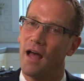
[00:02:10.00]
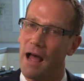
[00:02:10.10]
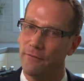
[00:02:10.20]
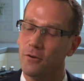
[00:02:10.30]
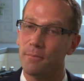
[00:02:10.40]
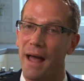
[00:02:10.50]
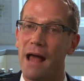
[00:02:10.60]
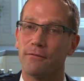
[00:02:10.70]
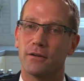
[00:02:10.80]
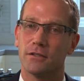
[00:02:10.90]
I feel
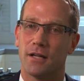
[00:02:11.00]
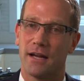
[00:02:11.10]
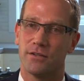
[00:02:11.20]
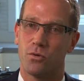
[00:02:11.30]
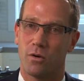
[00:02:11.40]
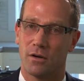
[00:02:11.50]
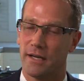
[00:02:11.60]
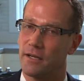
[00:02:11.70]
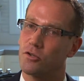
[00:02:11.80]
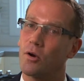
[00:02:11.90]
bad for clients who are
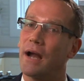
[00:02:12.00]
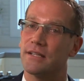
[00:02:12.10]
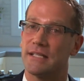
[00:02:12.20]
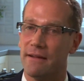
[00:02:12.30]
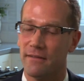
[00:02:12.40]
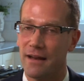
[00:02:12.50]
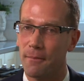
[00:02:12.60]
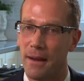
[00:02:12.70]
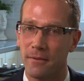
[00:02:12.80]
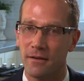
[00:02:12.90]
like trying to save the down
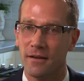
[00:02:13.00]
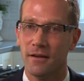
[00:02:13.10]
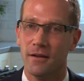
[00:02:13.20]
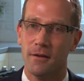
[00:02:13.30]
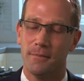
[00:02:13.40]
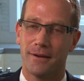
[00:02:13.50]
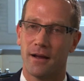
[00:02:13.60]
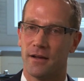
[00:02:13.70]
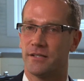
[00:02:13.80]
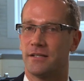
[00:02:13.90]
payment
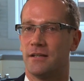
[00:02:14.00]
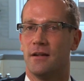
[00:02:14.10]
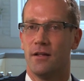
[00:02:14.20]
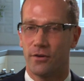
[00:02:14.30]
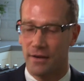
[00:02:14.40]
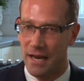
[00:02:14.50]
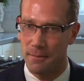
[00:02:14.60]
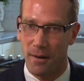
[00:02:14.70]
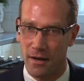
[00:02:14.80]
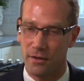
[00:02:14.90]
because they're getting
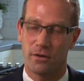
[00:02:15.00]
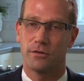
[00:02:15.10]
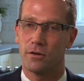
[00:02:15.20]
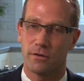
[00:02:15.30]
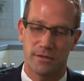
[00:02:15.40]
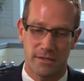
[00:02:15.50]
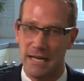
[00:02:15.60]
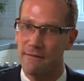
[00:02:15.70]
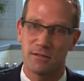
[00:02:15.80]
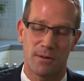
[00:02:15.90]
money, they're, they're
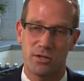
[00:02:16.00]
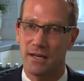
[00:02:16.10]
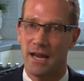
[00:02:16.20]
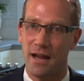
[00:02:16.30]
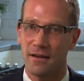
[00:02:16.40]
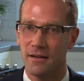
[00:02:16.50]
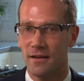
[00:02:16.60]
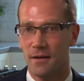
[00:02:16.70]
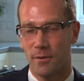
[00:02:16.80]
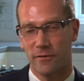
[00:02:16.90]
saving as much as they can,
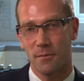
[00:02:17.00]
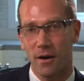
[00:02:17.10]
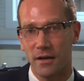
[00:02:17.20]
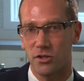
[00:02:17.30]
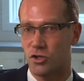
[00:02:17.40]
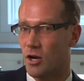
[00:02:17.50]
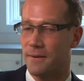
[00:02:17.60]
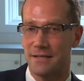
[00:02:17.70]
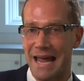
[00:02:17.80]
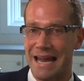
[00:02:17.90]
but if the market's
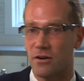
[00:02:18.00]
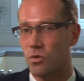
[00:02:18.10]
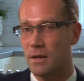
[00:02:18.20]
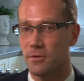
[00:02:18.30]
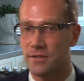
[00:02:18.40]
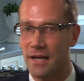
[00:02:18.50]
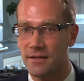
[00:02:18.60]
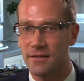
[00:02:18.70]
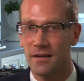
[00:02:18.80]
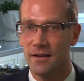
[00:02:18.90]
jumping 10 or
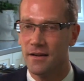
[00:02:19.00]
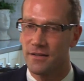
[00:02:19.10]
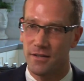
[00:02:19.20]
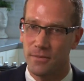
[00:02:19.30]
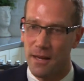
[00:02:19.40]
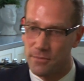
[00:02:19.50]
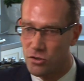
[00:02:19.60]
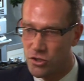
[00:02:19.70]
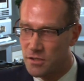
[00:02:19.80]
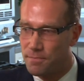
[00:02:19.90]
20%, Sometimes they're
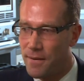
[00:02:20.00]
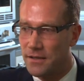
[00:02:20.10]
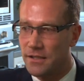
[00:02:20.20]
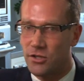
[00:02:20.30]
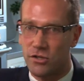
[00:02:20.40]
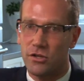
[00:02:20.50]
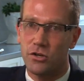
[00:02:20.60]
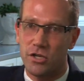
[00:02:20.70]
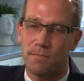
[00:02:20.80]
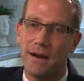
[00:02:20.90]
just barely just they're
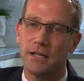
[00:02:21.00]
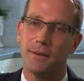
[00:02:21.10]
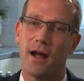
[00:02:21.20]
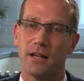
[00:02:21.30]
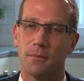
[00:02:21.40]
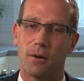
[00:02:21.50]
just barely behind the